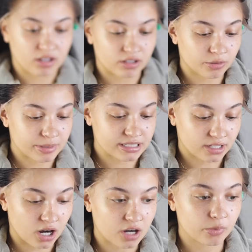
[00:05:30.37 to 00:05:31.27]
a little piece
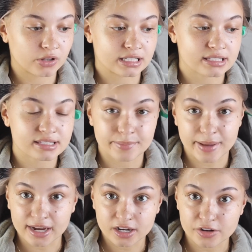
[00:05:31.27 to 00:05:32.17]
of cardboard. This is the
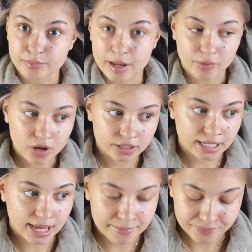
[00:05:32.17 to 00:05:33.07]
back of my bald
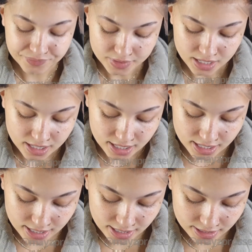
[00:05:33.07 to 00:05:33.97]
cap,
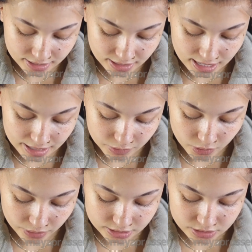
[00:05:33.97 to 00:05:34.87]
and I'm
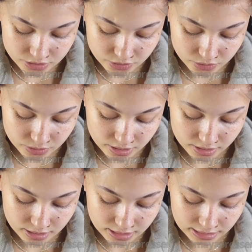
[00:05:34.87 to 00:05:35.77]
going to
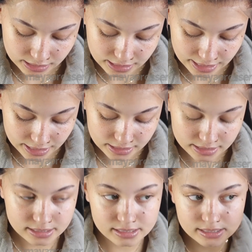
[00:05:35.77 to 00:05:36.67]
lay this